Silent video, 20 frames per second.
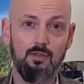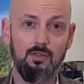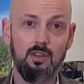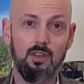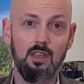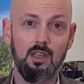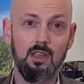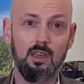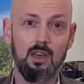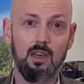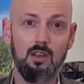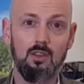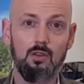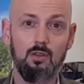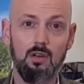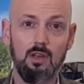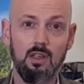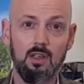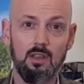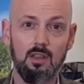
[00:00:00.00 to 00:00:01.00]
the
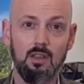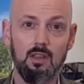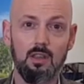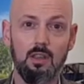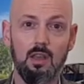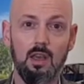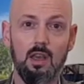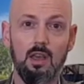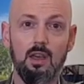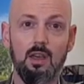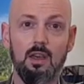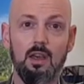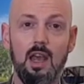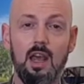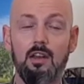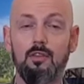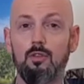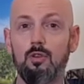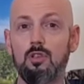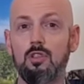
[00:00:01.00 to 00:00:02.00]
30th
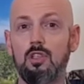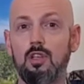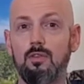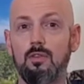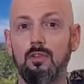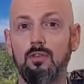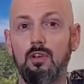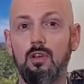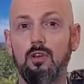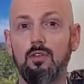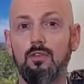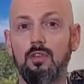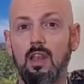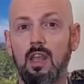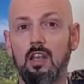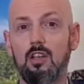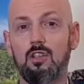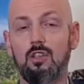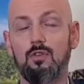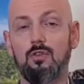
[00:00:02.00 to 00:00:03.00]
anniversary of the
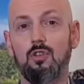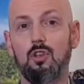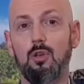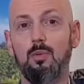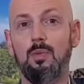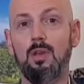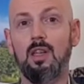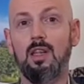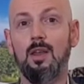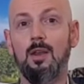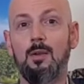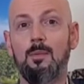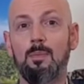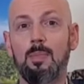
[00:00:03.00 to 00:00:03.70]
reunification of Germany.